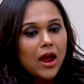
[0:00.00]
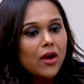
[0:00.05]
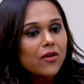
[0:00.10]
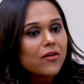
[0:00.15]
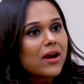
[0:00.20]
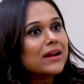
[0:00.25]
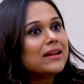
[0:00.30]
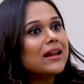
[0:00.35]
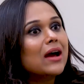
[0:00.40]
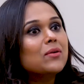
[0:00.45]

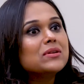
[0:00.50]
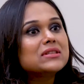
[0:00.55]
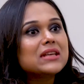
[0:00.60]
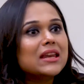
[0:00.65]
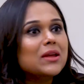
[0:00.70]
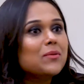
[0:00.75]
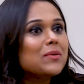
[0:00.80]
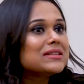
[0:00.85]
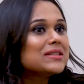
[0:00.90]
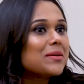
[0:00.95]
Right now is
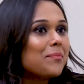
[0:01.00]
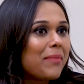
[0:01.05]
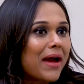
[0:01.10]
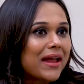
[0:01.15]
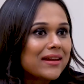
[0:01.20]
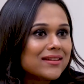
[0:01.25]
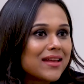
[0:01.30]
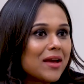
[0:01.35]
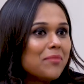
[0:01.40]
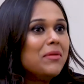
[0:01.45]
anyways the
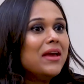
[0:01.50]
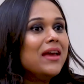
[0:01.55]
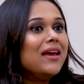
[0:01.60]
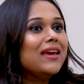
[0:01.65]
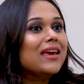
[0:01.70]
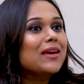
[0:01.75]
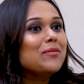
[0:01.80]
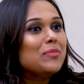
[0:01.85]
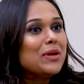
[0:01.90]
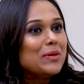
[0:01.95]

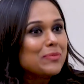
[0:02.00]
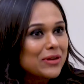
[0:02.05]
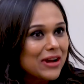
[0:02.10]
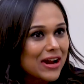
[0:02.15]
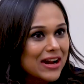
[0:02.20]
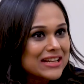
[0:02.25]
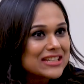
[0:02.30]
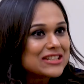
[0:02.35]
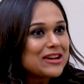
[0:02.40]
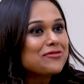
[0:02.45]
pandemic, and people
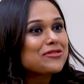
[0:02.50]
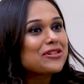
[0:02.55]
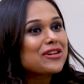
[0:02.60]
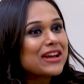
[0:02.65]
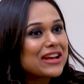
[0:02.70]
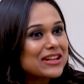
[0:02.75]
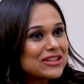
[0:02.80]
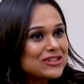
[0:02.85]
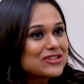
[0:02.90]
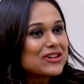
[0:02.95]
are
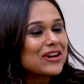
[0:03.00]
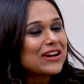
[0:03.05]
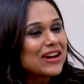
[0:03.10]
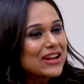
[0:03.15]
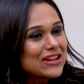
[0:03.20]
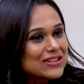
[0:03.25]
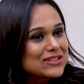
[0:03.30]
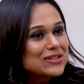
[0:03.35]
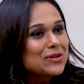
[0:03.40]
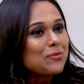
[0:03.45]
suffering and
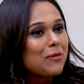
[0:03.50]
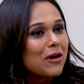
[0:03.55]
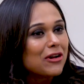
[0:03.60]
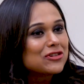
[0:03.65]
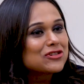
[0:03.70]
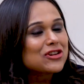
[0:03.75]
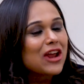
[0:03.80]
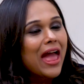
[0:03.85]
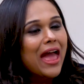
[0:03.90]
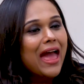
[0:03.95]
struggling so
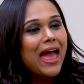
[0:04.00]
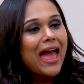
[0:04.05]
much.